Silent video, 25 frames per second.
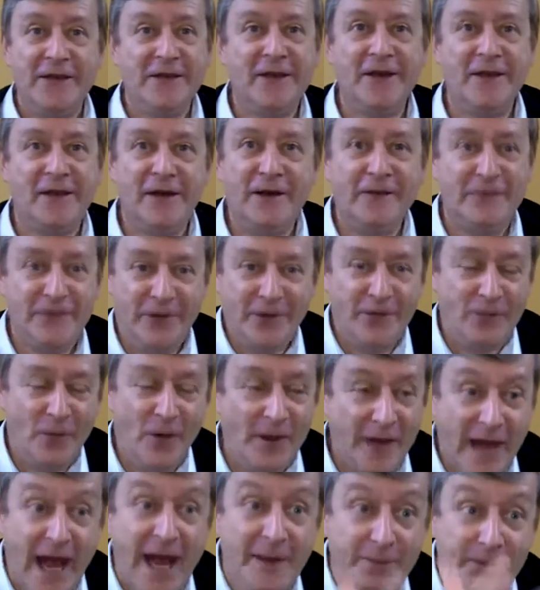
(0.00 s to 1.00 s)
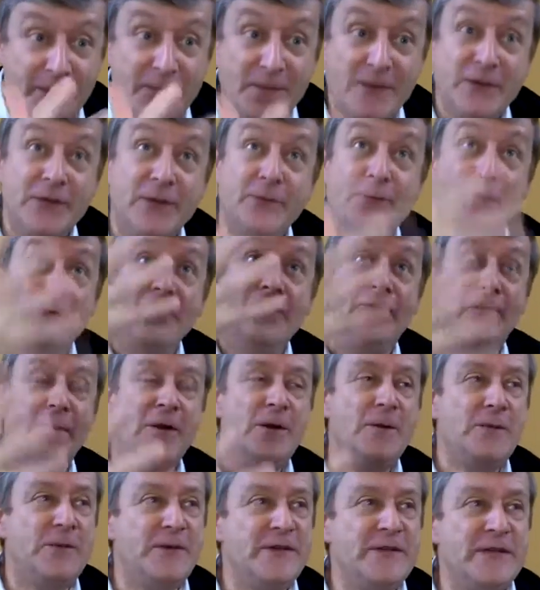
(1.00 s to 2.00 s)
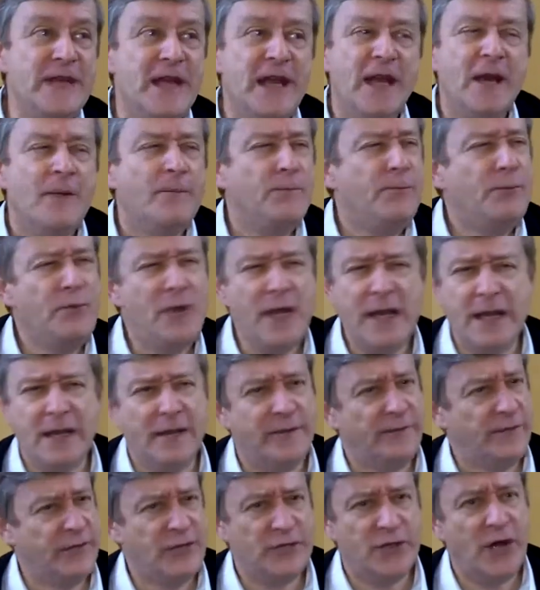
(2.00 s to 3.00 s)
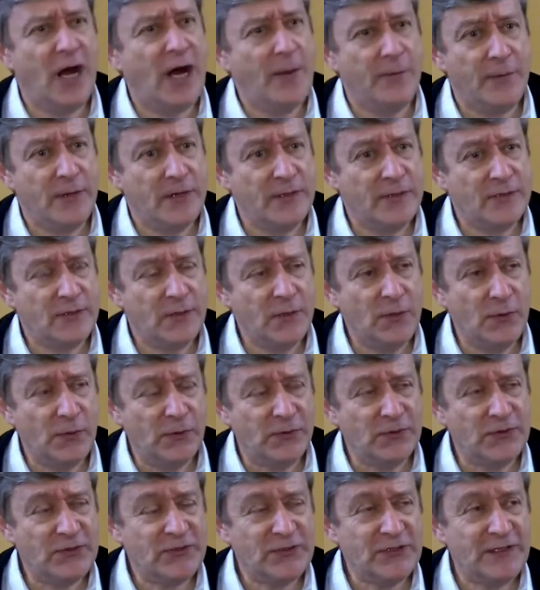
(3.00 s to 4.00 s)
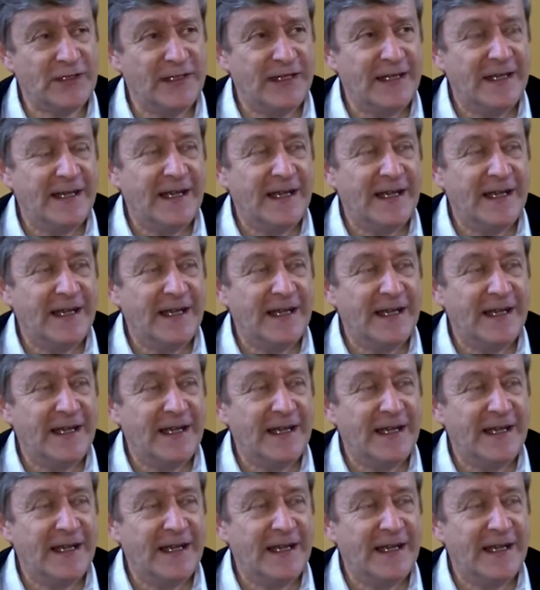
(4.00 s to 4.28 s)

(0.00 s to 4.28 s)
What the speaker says: of what happened when the roof opened. Brilliant for drama in schools.